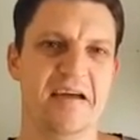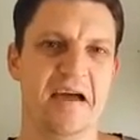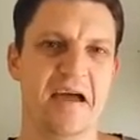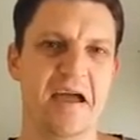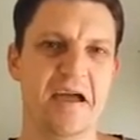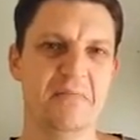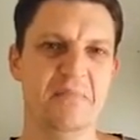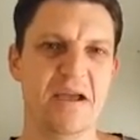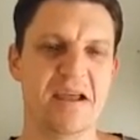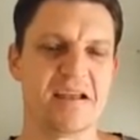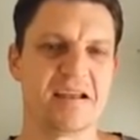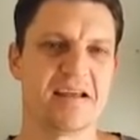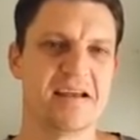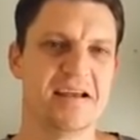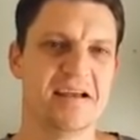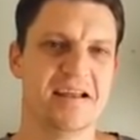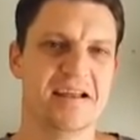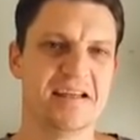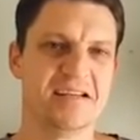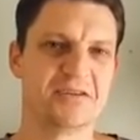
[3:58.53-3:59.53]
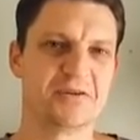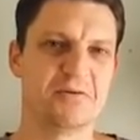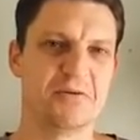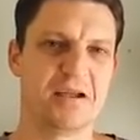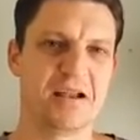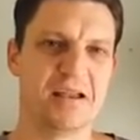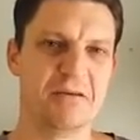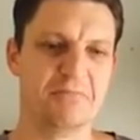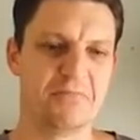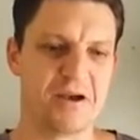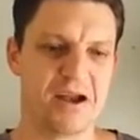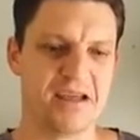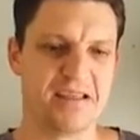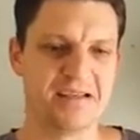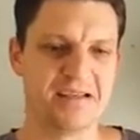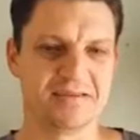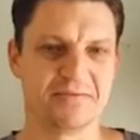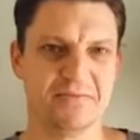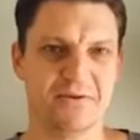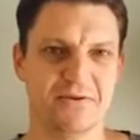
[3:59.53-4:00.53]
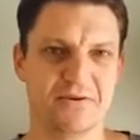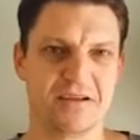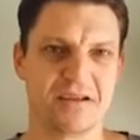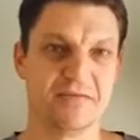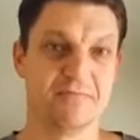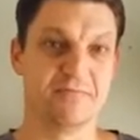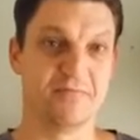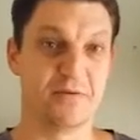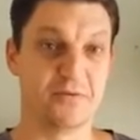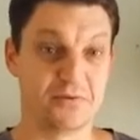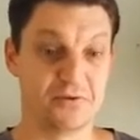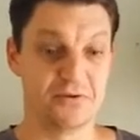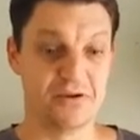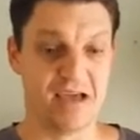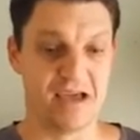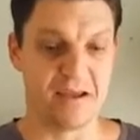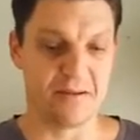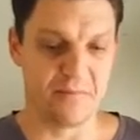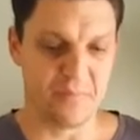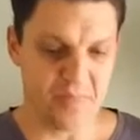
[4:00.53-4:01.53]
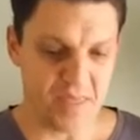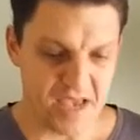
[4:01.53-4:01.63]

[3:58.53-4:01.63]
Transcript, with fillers: Amen. Let's quickly pray morning or today.